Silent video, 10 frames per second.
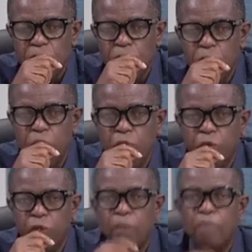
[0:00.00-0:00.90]
who
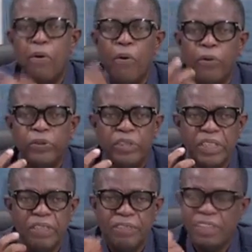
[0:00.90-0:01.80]
would
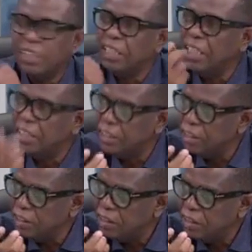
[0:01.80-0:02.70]
oppose
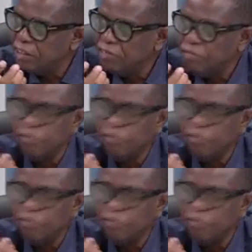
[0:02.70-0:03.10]
investigations